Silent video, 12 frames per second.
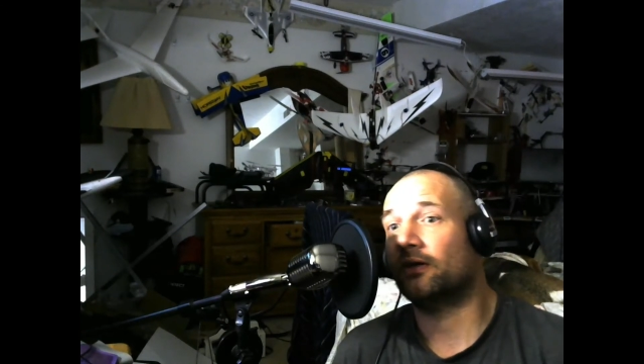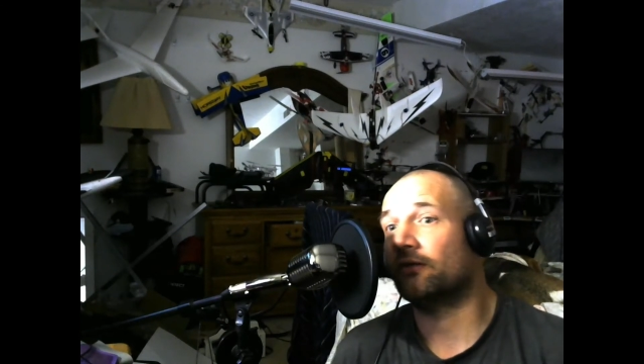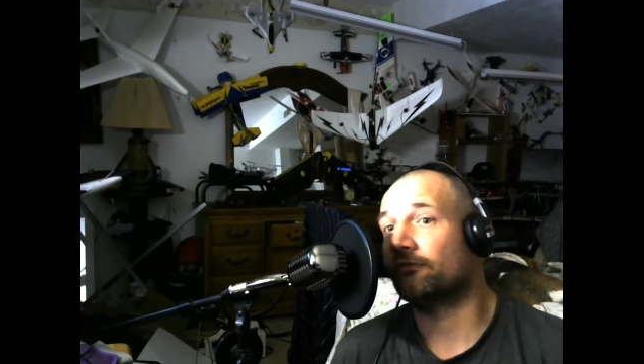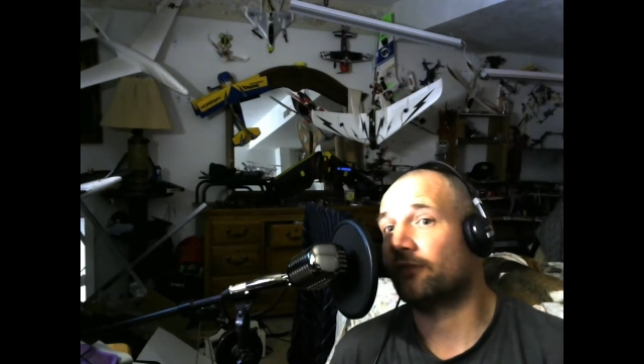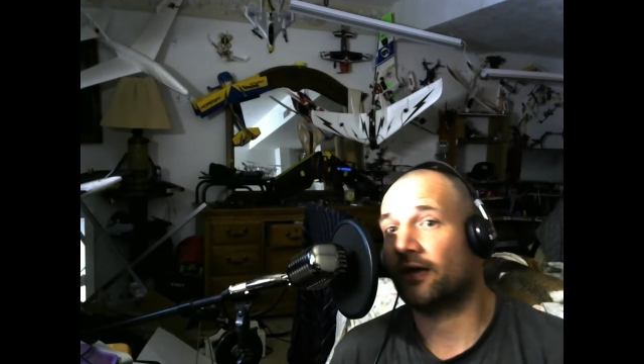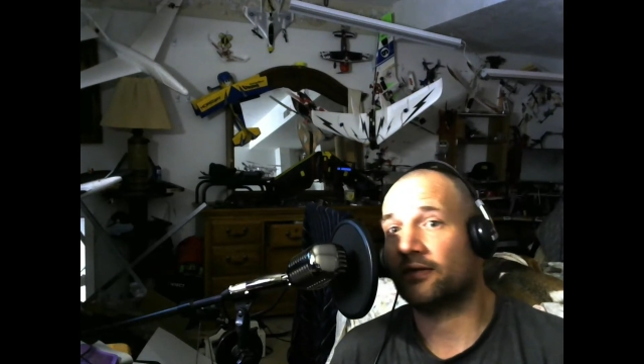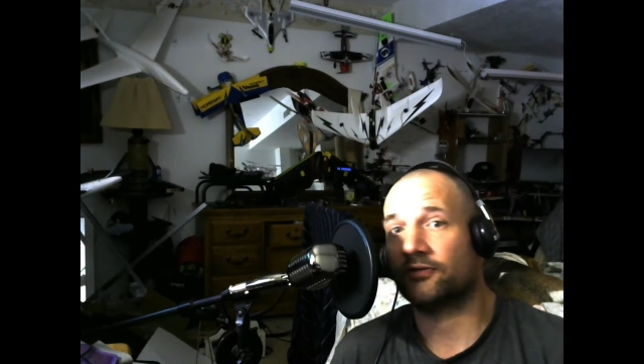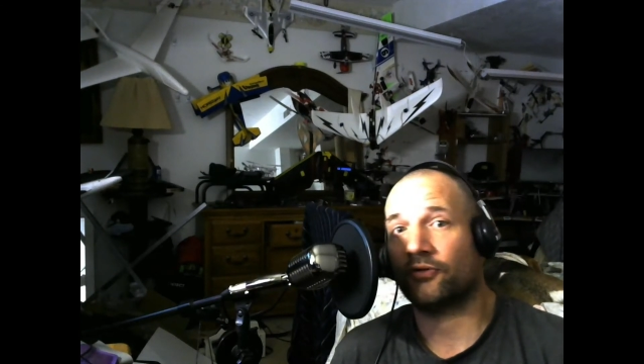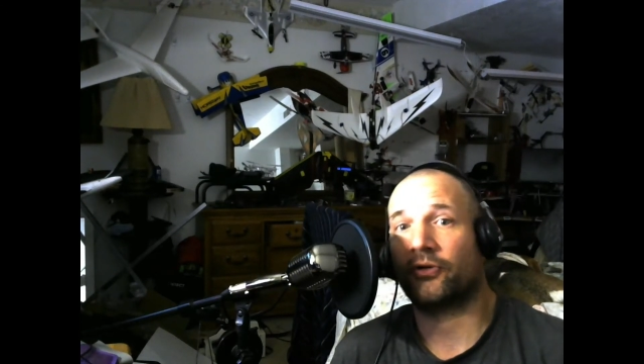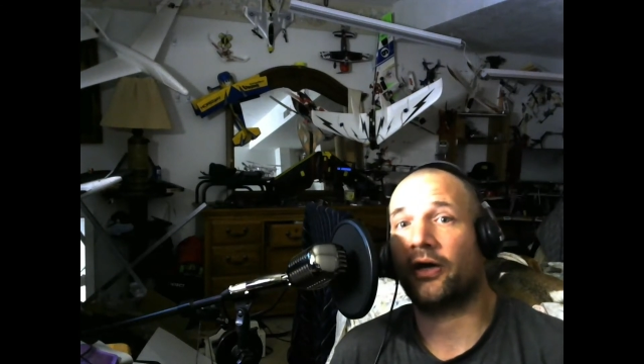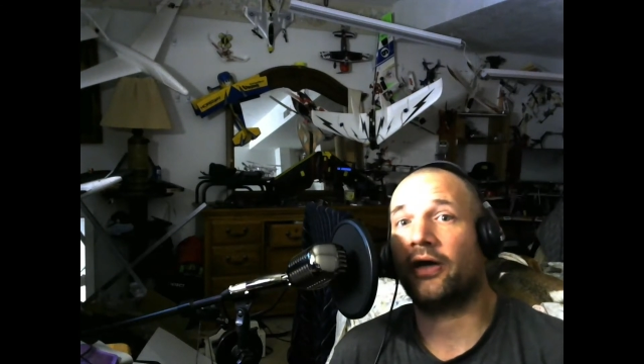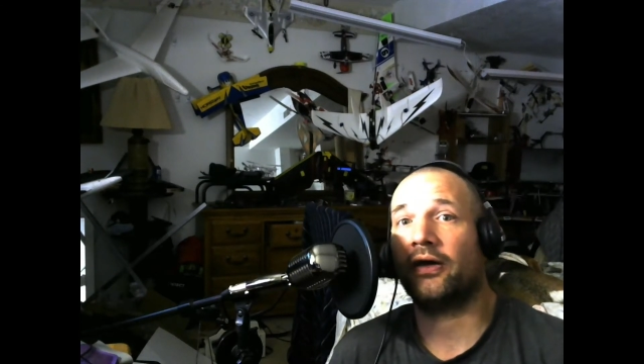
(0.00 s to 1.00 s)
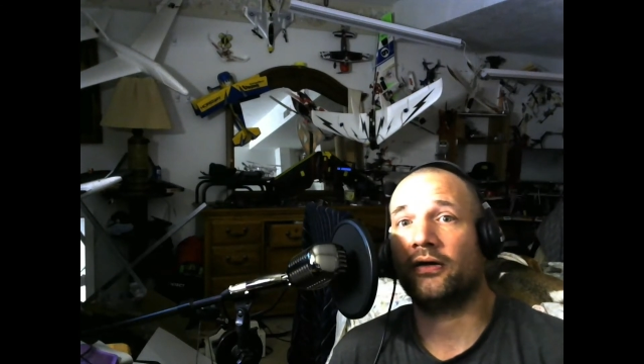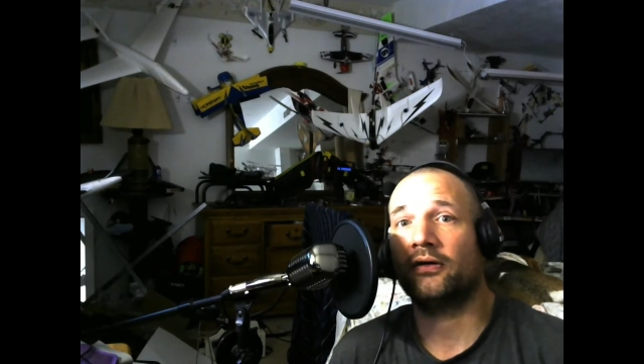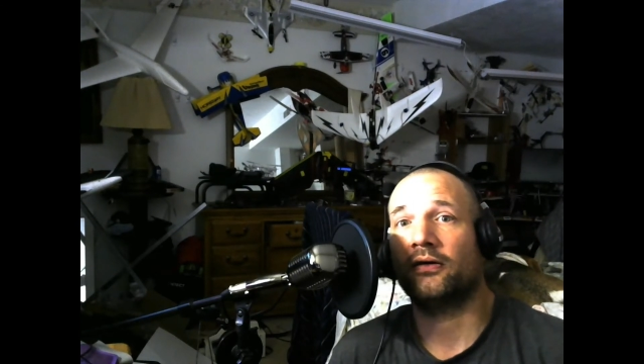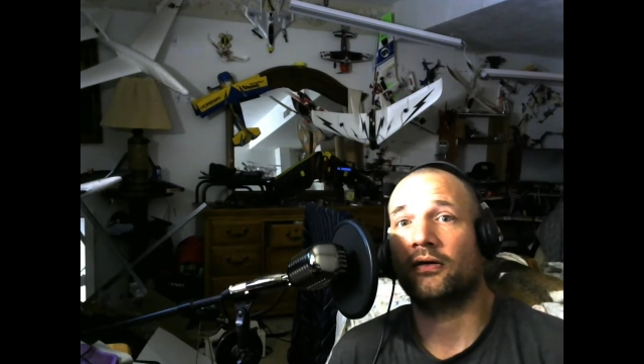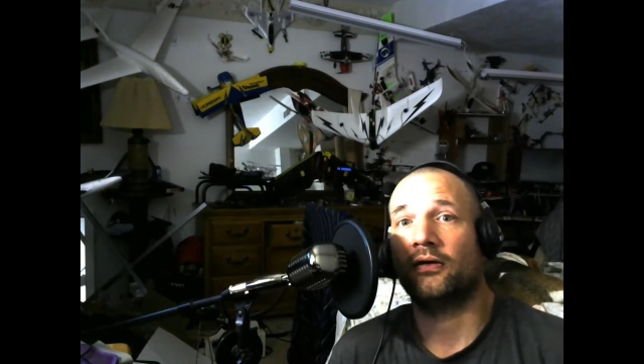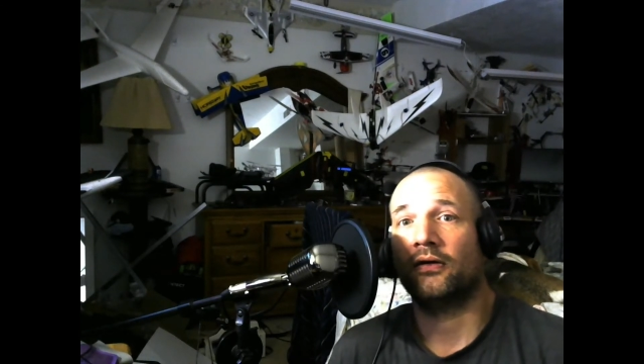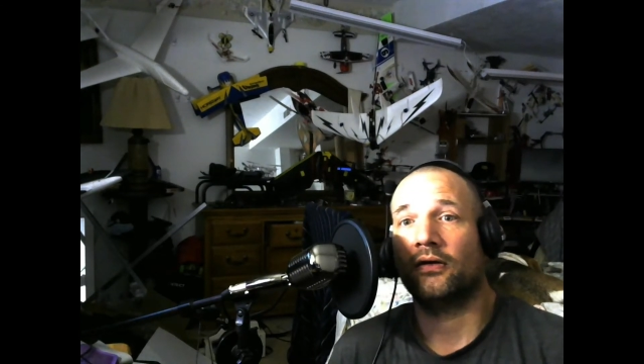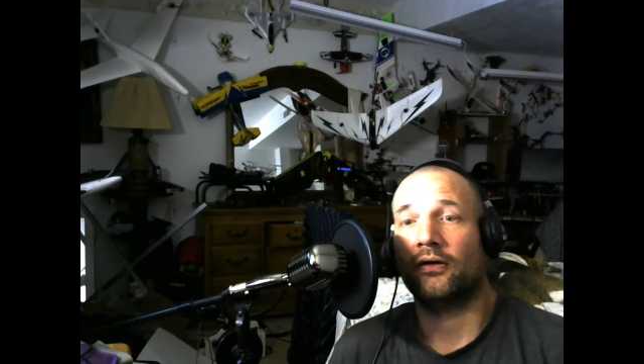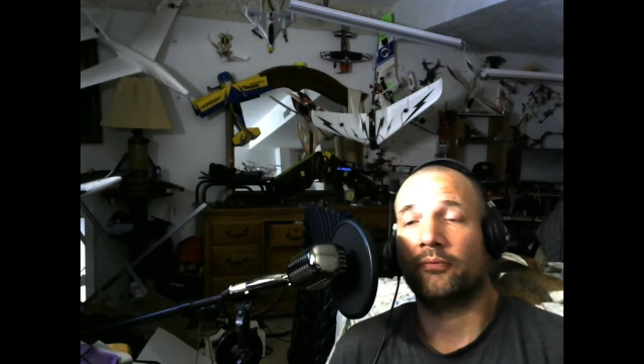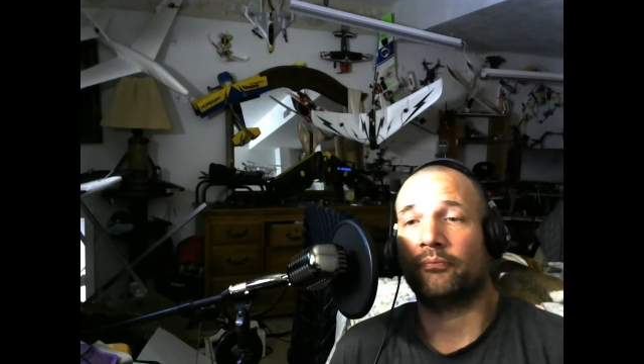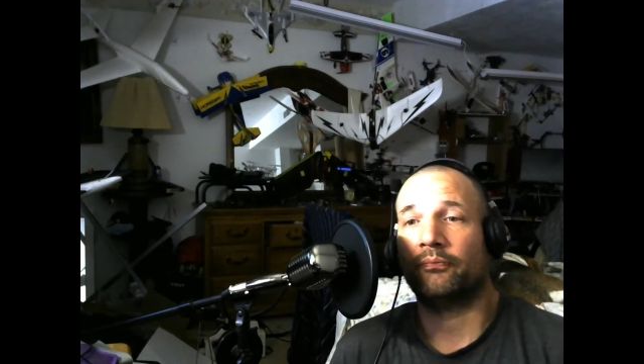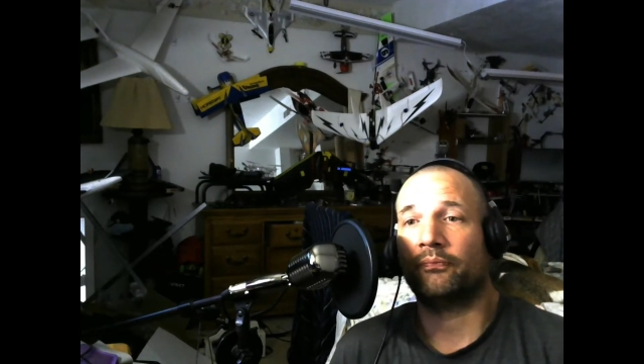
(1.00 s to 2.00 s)
it flies okay,
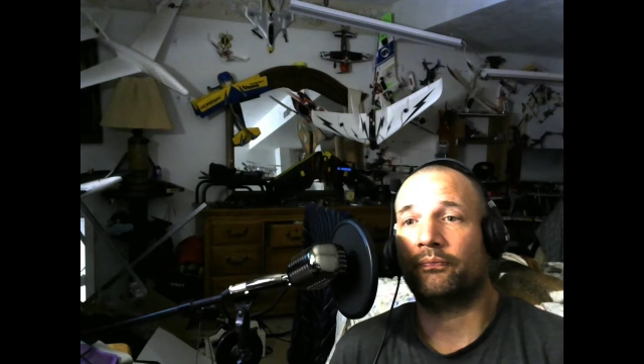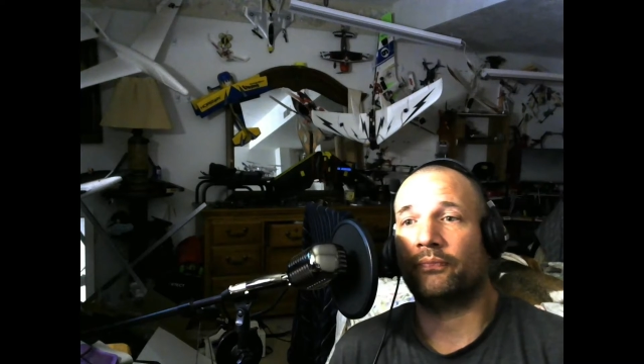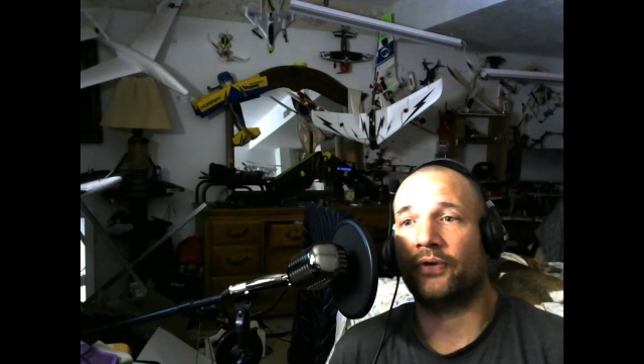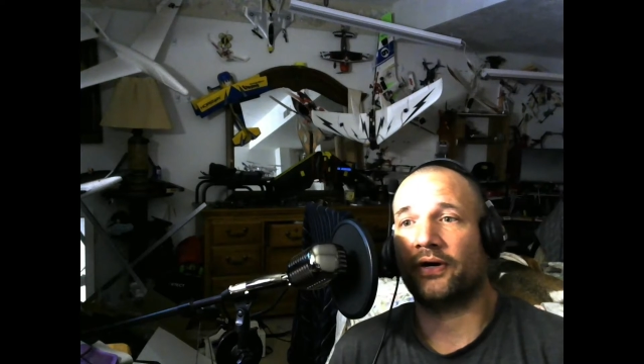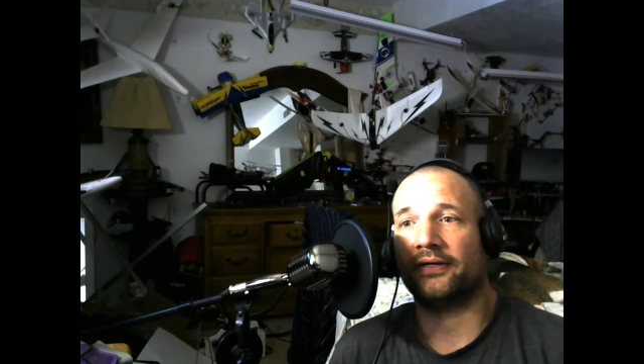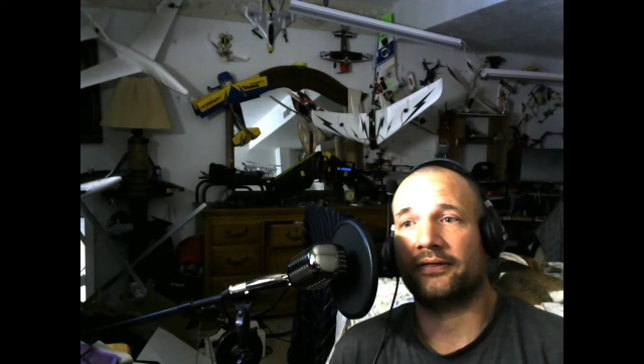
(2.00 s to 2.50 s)
but